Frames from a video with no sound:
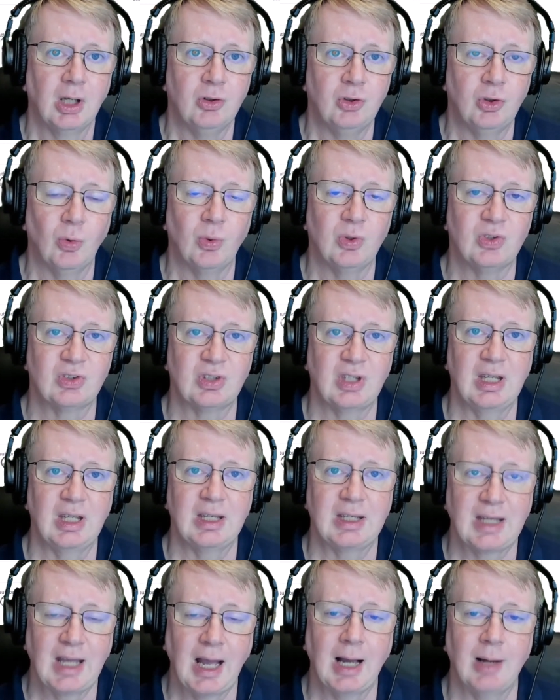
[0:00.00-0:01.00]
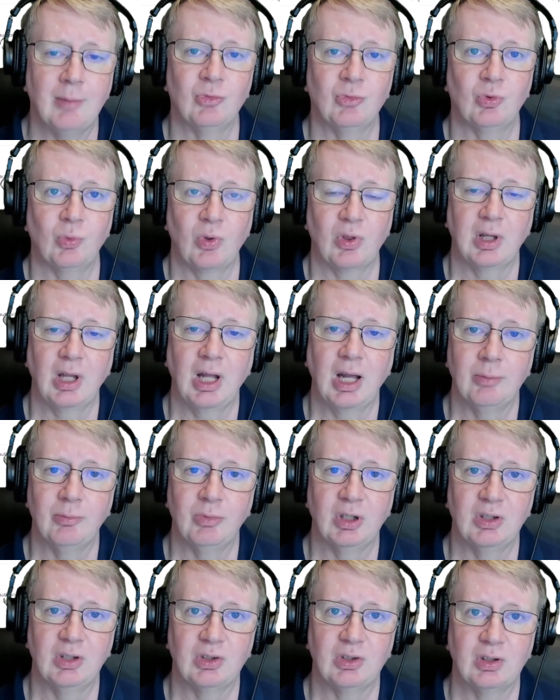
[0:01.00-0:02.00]
USD comes with
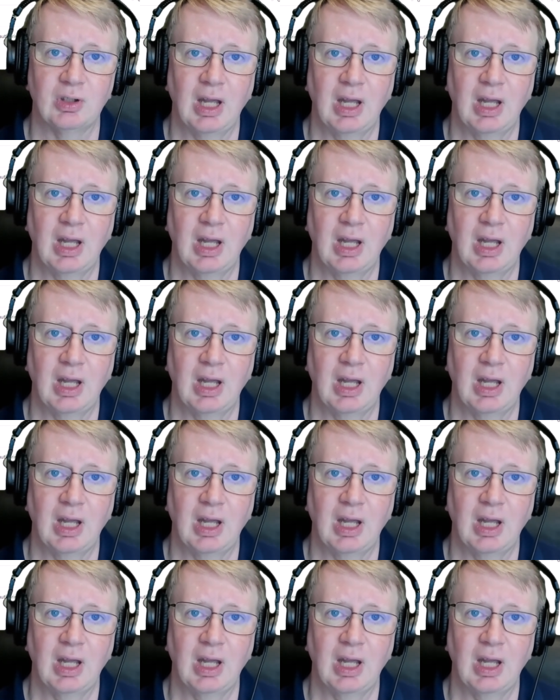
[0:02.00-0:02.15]
libraries,